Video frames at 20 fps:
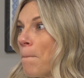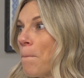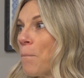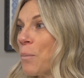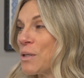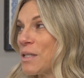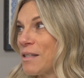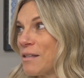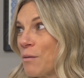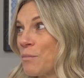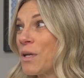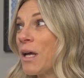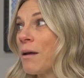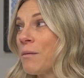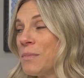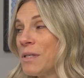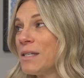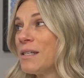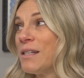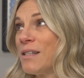But
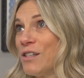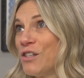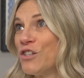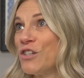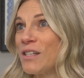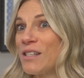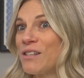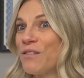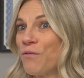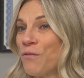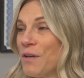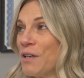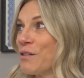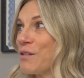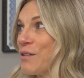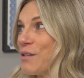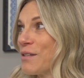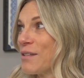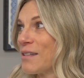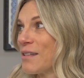sometimes it just
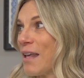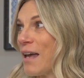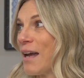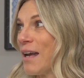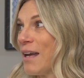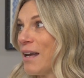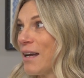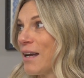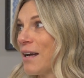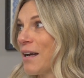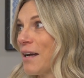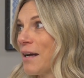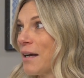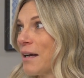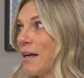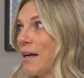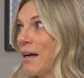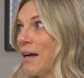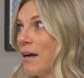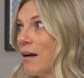feels like
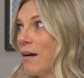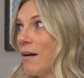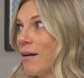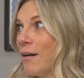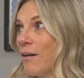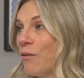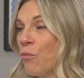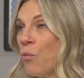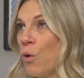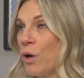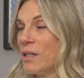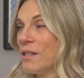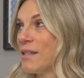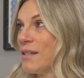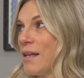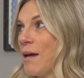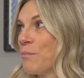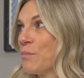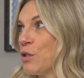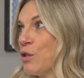one
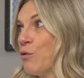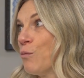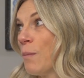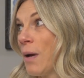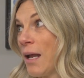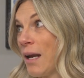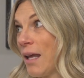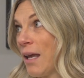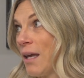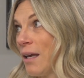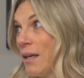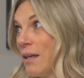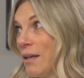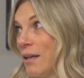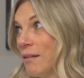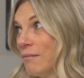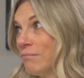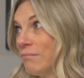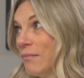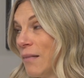step too many
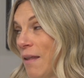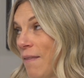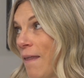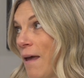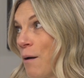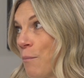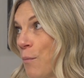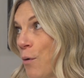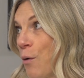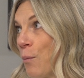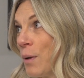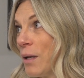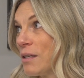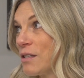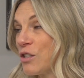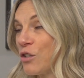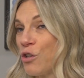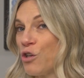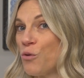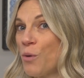in that moment.
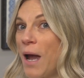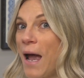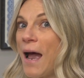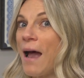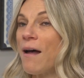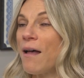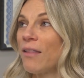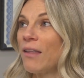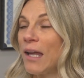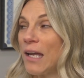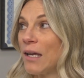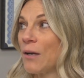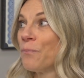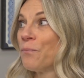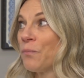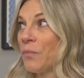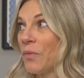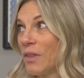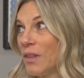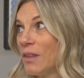So you have, like,
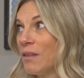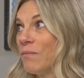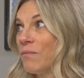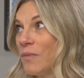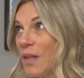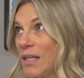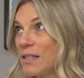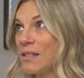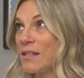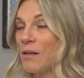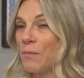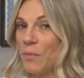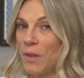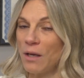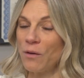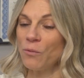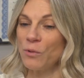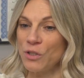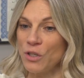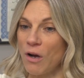that's
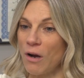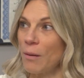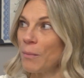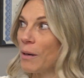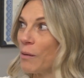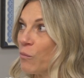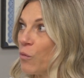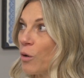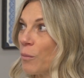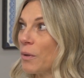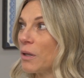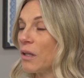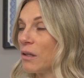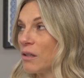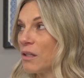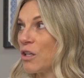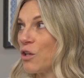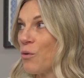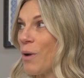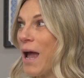something we'll talk about more, but
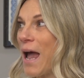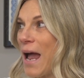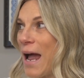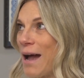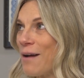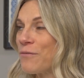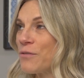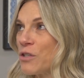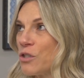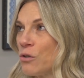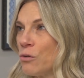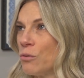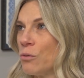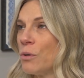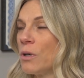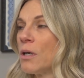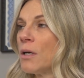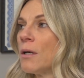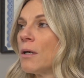you have to